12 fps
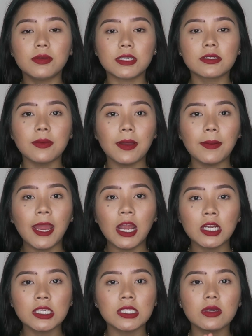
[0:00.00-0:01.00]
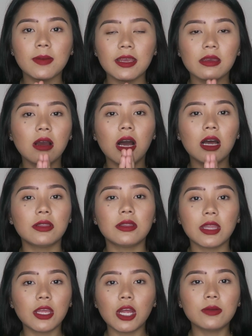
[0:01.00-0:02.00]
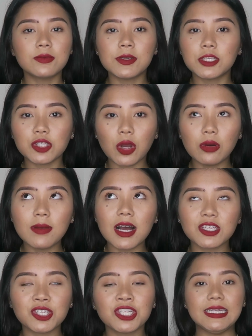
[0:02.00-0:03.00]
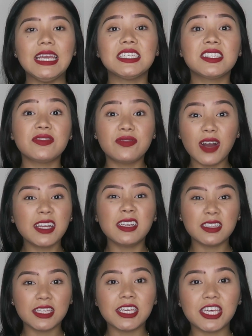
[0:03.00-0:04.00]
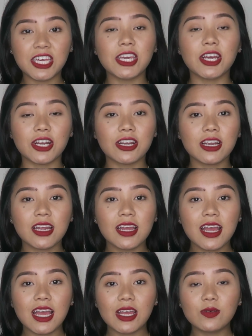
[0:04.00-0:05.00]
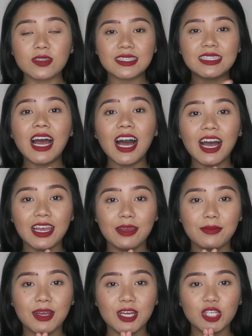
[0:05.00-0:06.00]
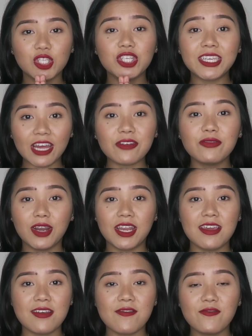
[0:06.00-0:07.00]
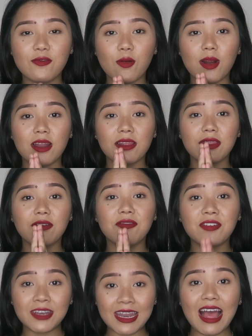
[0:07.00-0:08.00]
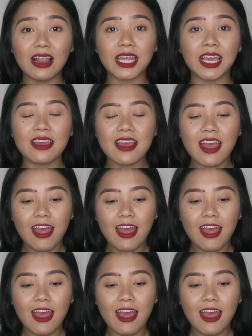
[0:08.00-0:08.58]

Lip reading: because of my parents, oh my God, they helped me so much. Day is finally here. It was time to get ready for the finale.